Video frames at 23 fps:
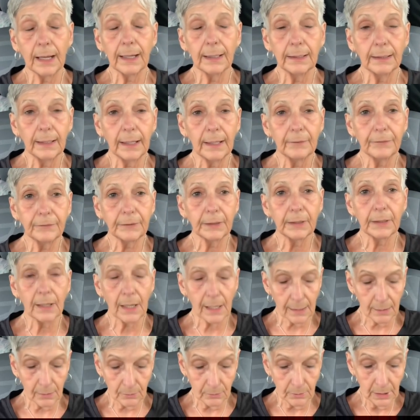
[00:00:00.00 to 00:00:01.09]
left it
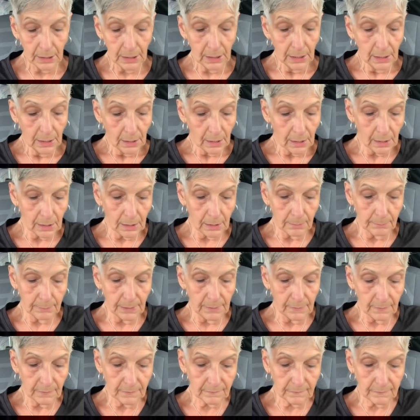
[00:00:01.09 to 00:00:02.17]
out
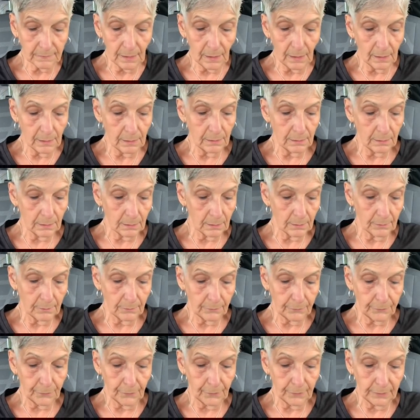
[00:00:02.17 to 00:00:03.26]
in the
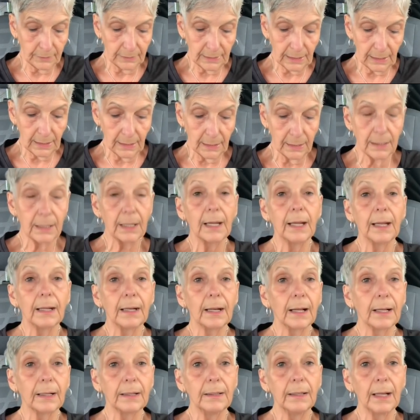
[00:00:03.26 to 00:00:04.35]
sun for the day, and
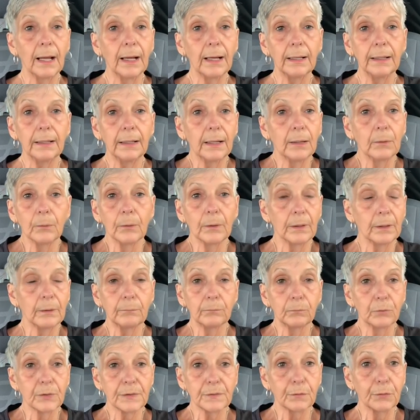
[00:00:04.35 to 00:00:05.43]
at night
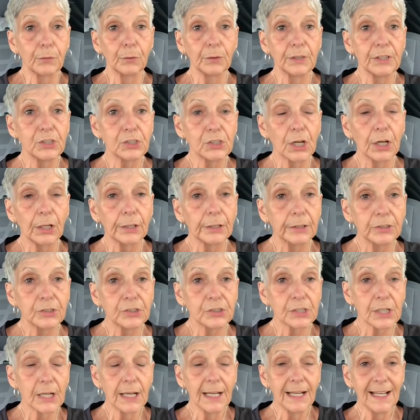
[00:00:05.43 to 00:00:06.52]
it was fully
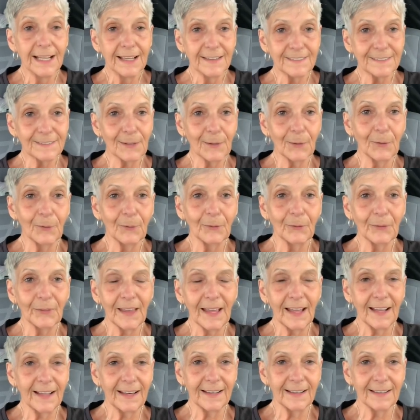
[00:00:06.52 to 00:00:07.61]
charged. So
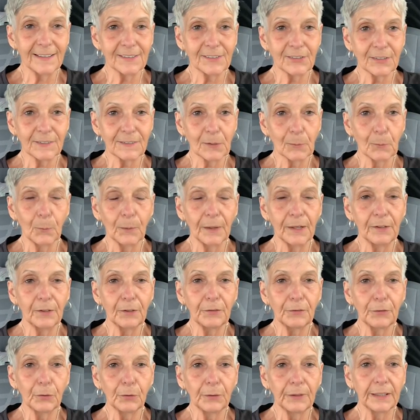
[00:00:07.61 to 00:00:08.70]
that is just a
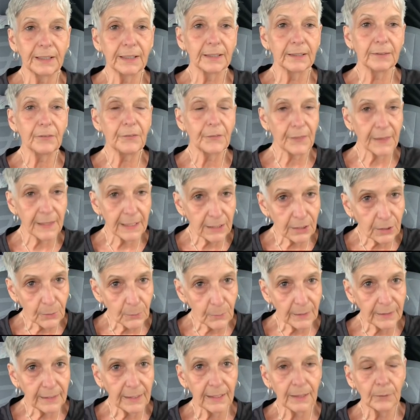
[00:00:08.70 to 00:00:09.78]
wonderful gift. Thank you
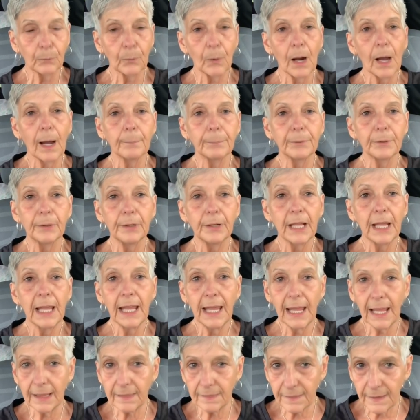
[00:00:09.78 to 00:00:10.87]
again, Robert,
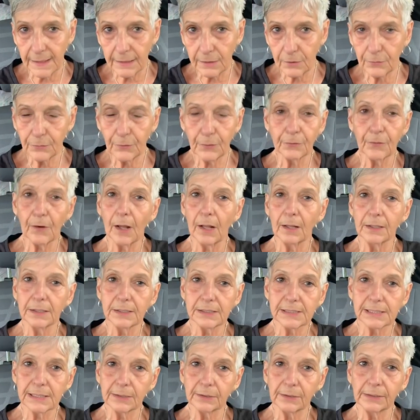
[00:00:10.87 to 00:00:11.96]
and thank you for
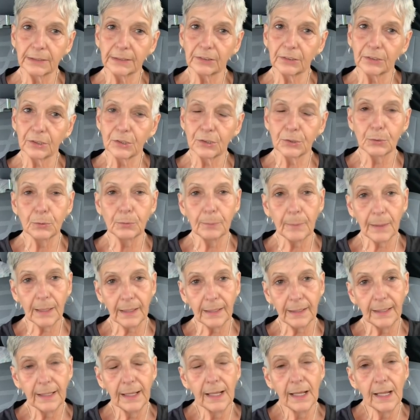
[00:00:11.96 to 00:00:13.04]
volunteering to do
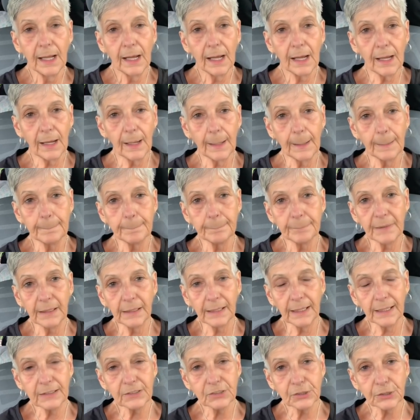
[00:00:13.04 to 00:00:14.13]
my
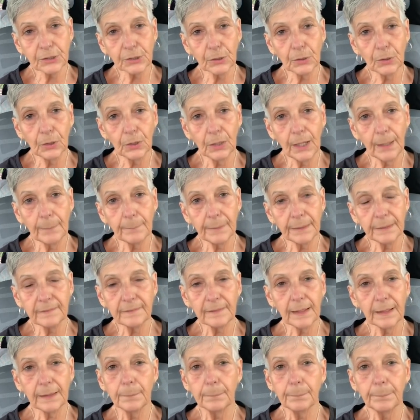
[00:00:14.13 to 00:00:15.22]
electrical on my
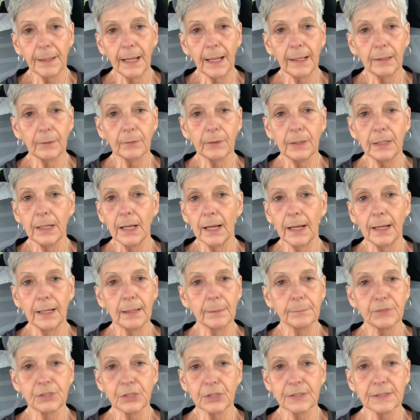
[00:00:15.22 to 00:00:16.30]
second battery. I
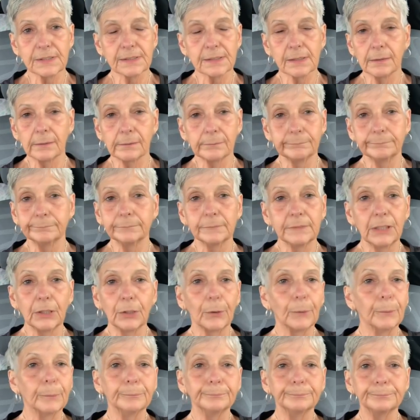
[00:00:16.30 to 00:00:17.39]
am just, you
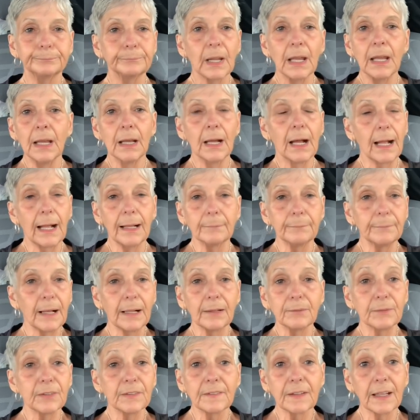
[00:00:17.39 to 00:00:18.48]
know,
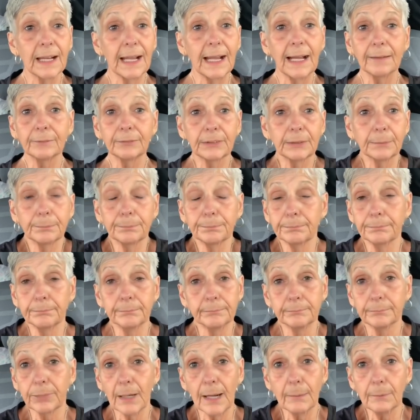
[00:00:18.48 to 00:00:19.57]
I'm just gonna have to
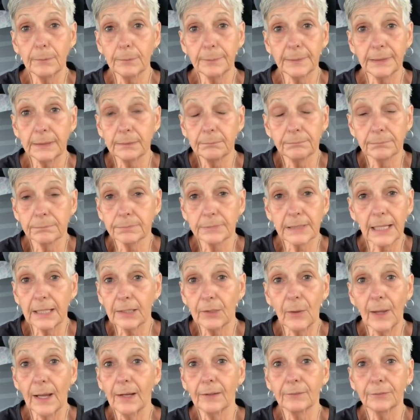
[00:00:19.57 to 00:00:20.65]
probably take
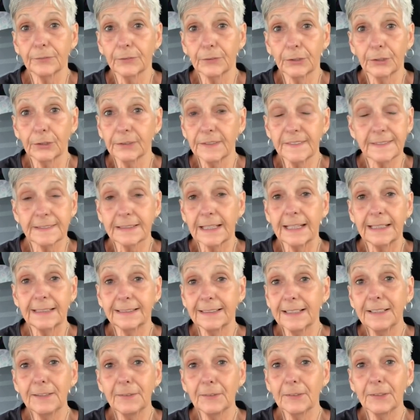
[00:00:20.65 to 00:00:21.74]
you out for a steak
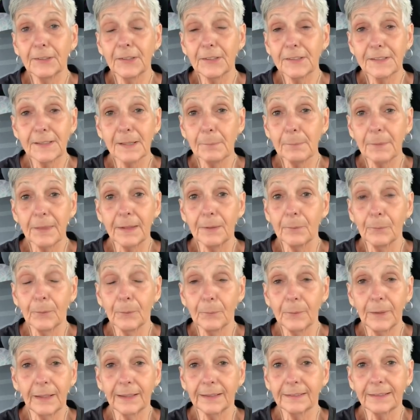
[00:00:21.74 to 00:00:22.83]
dinner or something when
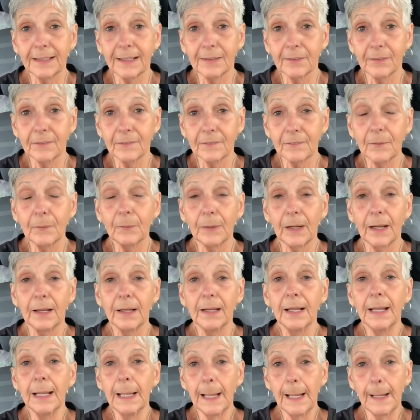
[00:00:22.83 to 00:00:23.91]
we get to Arizona.
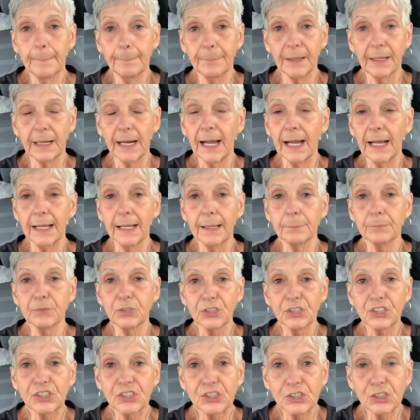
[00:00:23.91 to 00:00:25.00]
But I am
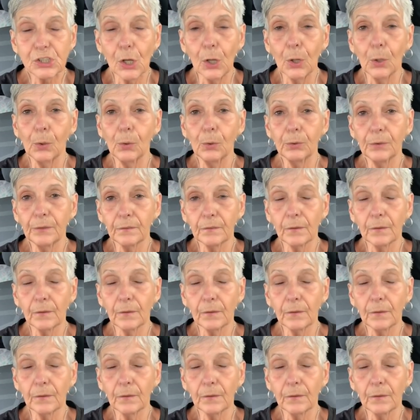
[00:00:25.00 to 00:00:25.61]
just so